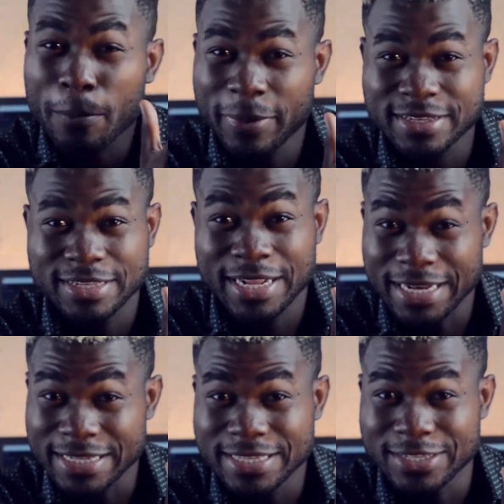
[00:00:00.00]

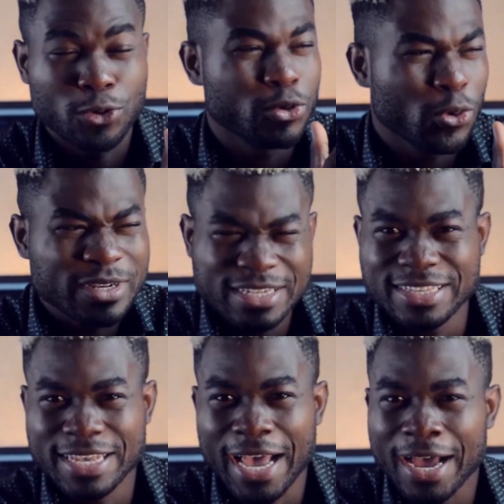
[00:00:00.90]
personality or your
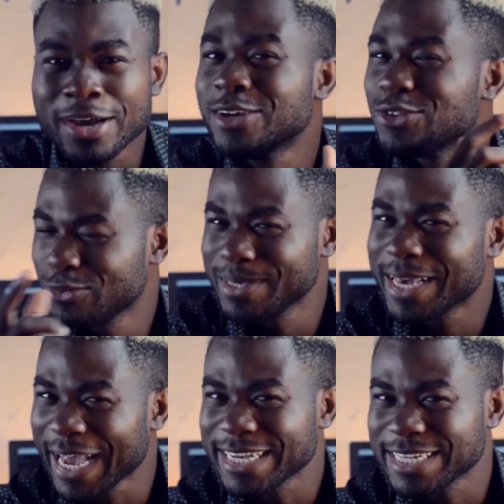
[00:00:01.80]
desire to be
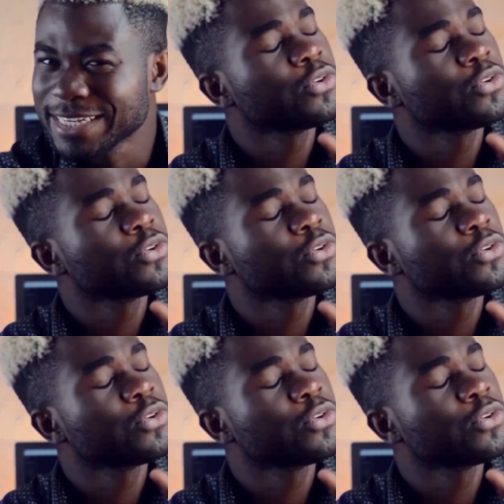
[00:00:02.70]
catchy.